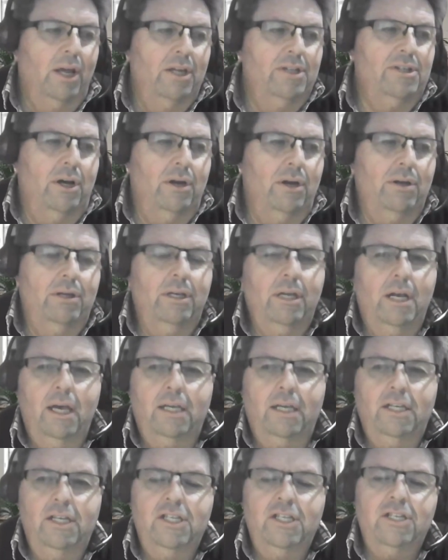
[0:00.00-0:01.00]
So,
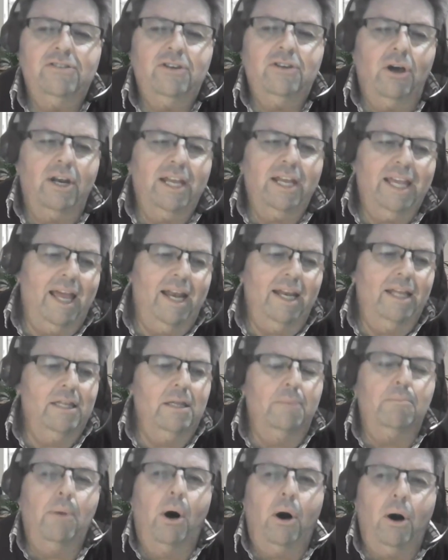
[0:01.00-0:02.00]
you just got to get
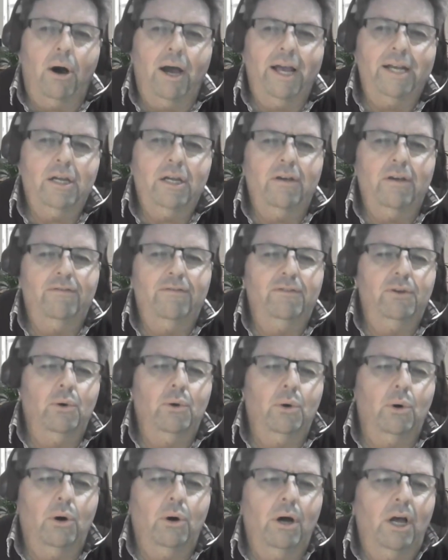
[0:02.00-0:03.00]
in the mind of
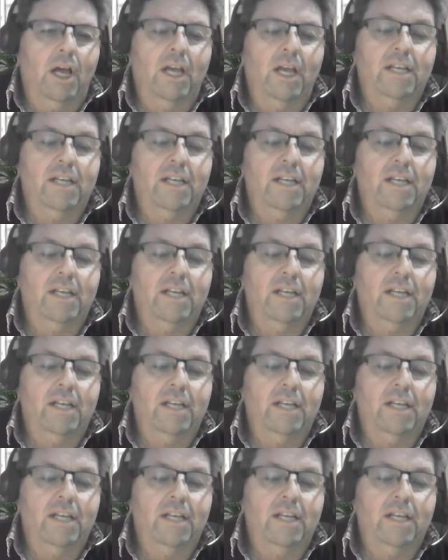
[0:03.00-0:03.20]
your